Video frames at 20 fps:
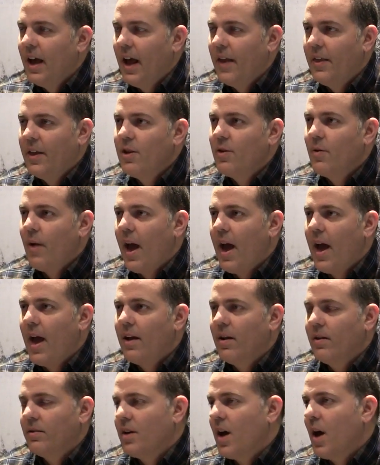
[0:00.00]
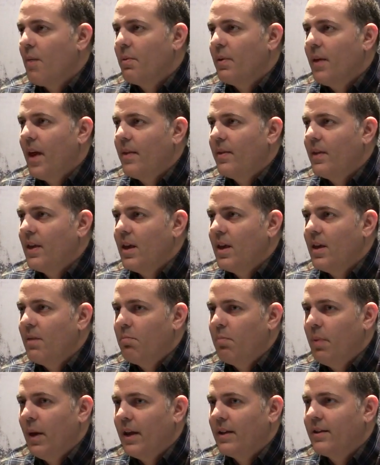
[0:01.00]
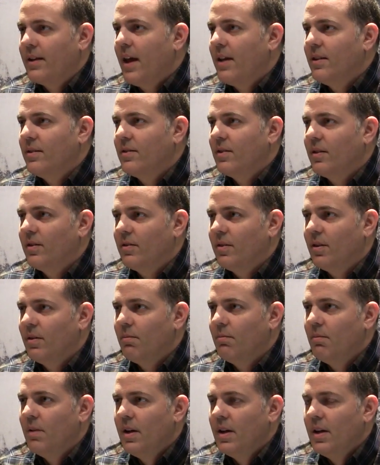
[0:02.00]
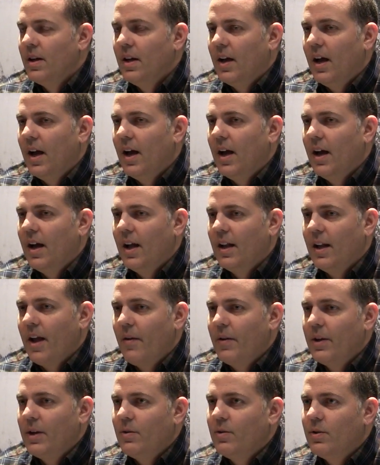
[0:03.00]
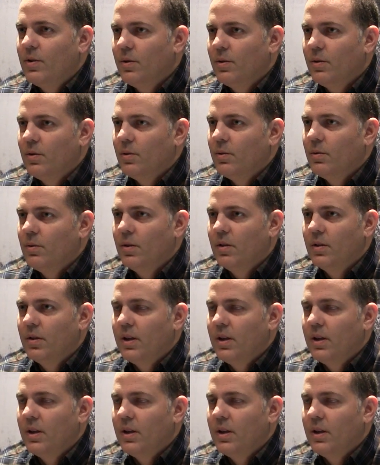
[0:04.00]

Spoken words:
And then you add on top of that the Pick 10 system, allowing you to